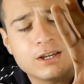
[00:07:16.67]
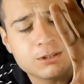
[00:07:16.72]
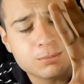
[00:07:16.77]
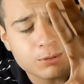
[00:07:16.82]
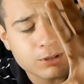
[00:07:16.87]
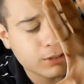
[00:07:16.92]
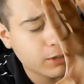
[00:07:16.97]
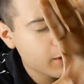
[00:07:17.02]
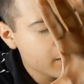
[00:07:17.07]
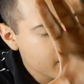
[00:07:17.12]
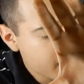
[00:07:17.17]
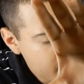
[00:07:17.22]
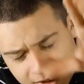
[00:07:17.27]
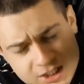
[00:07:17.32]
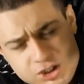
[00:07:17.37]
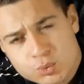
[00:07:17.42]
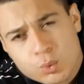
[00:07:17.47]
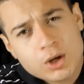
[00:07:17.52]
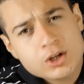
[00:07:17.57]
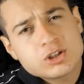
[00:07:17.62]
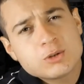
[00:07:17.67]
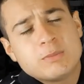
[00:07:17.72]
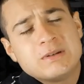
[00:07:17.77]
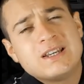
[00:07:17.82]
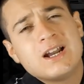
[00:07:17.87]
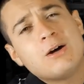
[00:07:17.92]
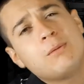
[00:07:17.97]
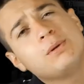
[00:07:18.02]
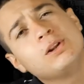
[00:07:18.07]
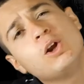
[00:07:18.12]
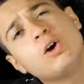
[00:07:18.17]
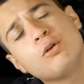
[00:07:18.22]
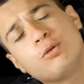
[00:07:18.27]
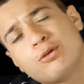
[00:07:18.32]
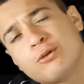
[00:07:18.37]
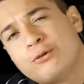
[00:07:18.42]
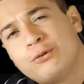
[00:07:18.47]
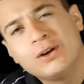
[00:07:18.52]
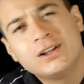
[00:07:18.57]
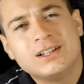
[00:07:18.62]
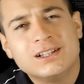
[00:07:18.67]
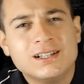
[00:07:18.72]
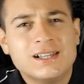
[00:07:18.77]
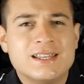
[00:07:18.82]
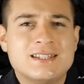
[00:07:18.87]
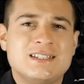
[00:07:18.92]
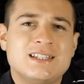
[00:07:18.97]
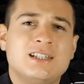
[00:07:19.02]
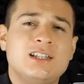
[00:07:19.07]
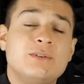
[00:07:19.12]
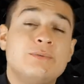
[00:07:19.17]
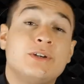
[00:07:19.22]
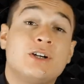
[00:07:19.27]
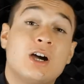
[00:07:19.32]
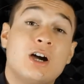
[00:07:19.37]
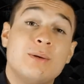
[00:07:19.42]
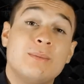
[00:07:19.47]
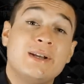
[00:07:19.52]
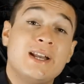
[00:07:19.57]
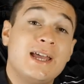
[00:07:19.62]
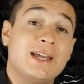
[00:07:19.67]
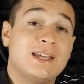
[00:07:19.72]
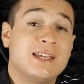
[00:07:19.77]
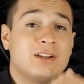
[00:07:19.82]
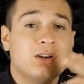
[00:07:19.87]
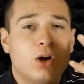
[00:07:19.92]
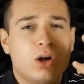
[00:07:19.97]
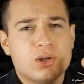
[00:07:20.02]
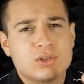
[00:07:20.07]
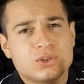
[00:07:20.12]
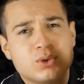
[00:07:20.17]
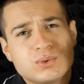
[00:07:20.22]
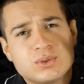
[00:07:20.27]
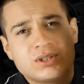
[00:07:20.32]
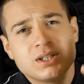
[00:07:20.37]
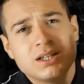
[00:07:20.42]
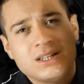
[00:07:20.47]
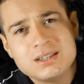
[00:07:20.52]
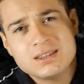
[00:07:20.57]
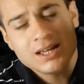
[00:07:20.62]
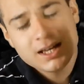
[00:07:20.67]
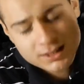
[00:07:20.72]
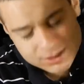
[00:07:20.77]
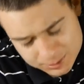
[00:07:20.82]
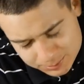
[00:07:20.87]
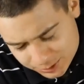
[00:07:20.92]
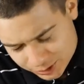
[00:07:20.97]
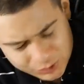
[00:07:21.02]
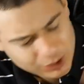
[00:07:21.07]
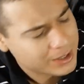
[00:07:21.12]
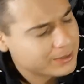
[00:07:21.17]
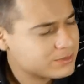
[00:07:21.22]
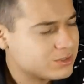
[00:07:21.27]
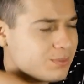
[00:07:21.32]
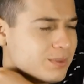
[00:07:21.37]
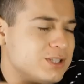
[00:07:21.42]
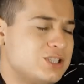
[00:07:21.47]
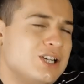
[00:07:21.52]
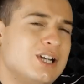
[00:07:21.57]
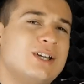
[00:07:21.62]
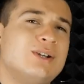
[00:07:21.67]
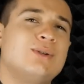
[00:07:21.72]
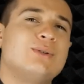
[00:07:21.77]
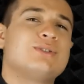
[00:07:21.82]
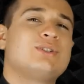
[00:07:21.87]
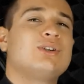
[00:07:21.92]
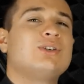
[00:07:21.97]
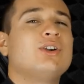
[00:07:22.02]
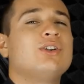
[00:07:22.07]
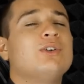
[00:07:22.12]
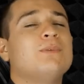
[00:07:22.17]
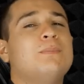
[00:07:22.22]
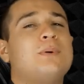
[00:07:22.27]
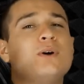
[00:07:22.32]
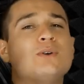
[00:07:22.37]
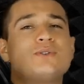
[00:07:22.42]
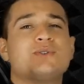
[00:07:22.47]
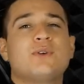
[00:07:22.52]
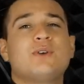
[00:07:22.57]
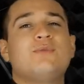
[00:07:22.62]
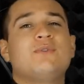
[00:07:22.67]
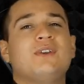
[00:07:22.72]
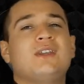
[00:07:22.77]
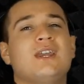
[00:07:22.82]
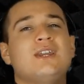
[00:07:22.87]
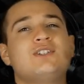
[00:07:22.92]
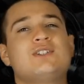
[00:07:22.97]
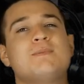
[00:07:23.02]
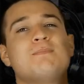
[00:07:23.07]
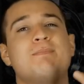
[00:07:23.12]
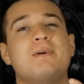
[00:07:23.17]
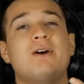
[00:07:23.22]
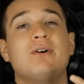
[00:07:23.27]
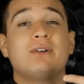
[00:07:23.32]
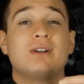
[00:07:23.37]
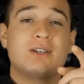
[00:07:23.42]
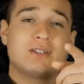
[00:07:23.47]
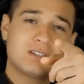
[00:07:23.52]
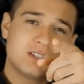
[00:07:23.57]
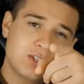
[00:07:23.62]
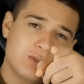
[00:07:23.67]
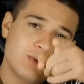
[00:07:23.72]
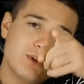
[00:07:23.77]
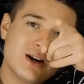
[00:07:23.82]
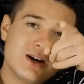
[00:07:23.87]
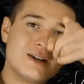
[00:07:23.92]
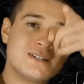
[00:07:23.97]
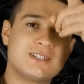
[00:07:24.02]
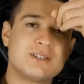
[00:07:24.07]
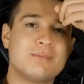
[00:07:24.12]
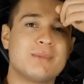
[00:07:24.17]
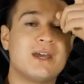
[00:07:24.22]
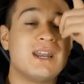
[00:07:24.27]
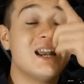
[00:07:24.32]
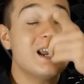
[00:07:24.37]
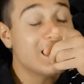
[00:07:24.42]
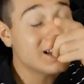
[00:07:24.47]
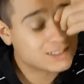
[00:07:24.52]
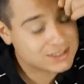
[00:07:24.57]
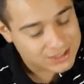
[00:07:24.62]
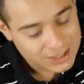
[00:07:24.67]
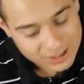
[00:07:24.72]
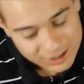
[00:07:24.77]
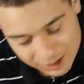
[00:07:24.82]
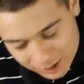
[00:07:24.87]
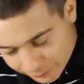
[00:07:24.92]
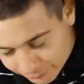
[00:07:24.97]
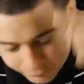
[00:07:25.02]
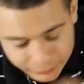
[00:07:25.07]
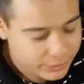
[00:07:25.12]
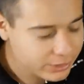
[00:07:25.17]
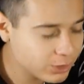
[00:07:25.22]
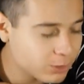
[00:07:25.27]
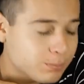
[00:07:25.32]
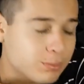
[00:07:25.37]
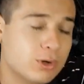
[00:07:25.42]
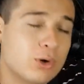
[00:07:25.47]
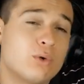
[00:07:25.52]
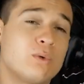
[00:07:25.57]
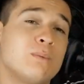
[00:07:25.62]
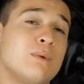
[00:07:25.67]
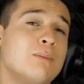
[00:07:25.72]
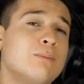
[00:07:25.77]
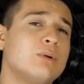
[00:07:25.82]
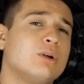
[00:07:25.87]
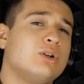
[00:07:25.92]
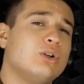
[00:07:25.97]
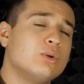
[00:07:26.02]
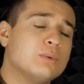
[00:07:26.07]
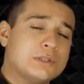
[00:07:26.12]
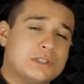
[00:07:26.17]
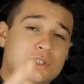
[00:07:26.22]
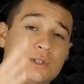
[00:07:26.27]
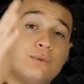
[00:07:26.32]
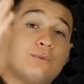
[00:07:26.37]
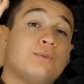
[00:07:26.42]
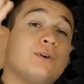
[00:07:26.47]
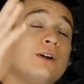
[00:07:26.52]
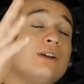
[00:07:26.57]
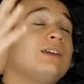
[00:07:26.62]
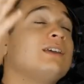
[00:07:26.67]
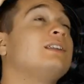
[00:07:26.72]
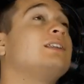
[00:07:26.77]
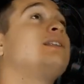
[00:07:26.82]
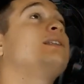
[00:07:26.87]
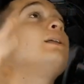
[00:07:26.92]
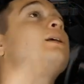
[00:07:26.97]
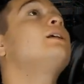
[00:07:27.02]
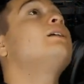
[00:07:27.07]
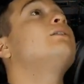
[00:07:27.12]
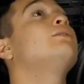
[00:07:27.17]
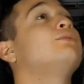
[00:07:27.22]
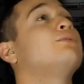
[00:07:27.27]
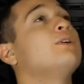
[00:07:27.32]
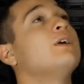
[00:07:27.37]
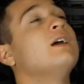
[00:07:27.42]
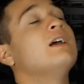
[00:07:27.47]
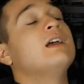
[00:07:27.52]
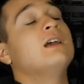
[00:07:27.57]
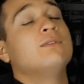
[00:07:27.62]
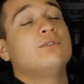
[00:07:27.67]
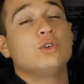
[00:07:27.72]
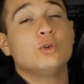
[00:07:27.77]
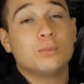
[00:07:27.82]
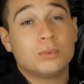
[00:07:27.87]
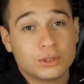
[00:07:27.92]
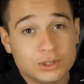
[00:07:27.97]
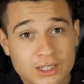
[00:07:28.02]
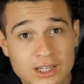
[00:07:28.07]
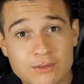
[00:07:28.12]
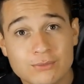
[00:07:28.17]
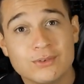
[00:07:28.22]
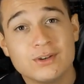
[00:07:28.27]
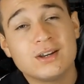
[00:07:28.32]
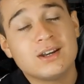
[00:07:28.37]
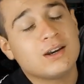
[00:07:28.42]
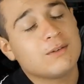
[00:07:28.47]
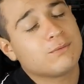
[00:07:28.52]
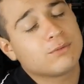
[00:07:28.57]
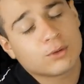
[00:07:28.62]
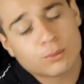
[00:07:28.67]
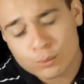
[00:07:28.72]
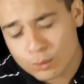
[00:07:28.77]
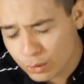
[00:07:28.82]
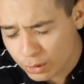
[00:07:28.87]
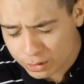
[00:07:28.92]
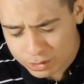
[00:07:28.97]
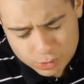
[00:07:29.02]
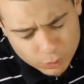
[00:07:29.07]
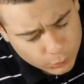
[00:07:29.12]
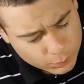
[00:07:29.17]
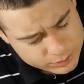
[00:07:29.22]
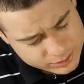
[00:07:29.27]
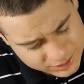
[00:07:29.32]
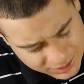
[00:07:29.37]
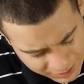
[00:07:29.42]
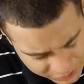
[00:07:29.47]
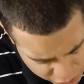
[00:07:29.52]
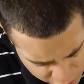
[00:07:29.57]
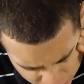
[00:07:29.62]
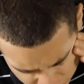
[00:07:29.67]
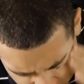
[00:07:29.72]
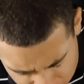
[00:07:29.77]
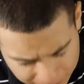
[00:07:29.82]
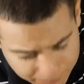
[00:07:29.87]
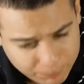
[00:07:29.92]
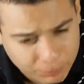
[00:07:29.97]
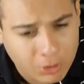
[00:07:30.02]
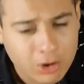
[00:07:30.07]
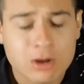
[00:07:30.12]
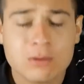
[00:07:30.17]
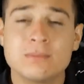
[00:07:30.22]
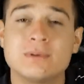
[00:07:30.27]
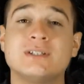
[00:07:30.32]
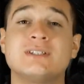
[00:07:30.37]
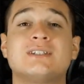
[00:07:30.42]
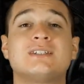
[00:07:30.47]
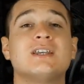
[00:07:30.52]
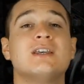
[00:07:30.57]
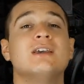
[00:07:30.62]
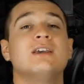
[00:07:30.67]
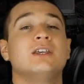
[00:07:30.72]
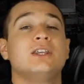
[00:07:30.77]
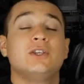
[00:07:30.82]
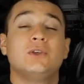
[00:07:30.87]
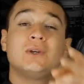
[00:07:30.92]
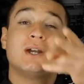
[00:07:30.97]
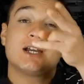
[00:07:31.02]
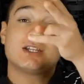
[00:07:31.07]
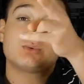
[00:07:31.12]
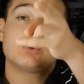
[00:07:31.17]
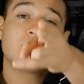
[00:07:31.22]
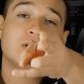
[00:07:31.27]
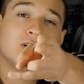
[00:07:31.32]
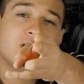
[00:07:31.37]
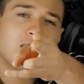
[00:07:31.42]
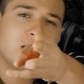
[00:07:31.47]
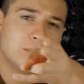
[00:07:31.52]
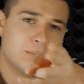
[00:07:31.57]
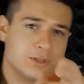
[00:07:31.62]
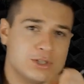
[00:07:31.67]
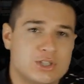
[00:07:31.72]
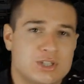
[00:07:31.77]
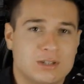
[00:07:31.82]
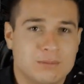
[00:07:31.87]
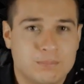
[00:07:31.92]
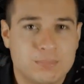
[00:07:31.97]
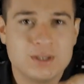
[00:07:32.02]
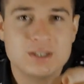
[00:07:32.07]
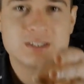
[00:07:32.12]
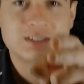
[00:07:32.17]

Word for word: Facebook. Links will also be down below. If you're feeling lazy, leave a comment. I can also see that. Subscribe to my channel, turn on the post notification bell, and I'll see you guys in my next video, bro. Remember, do what you f***ing love. If you believe in it, if you work towards that shit, I promise you guys will accomplish it.